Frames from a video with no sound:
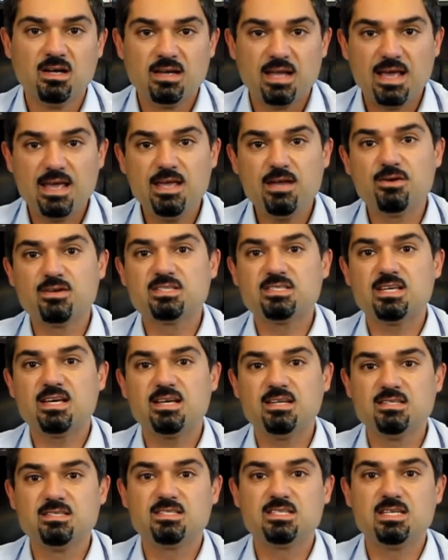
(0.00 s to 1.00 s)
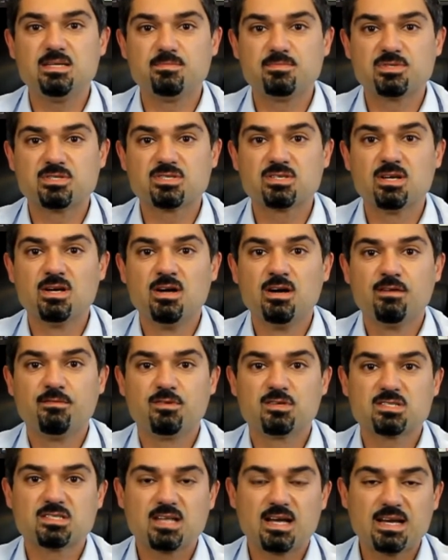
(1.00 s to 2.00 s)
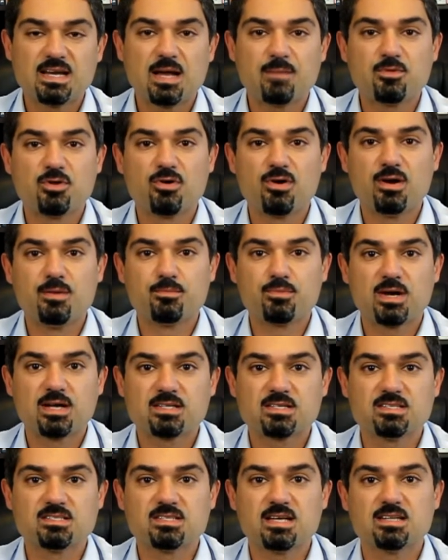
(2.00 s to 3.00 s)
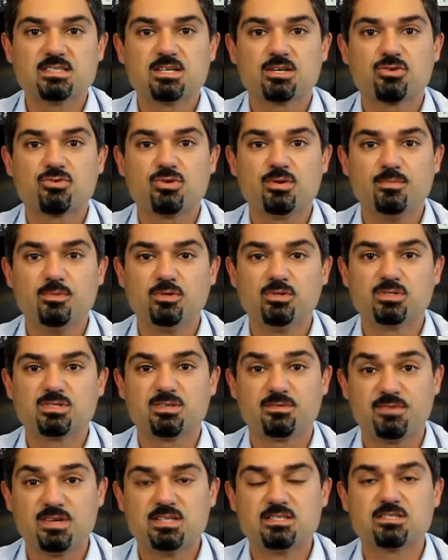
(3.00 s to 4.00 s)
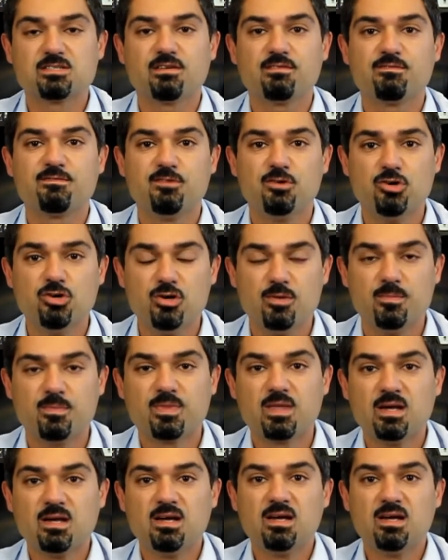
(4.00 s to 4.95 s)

Now here are 10 tips for starting up your own practice as a criminal defence firm.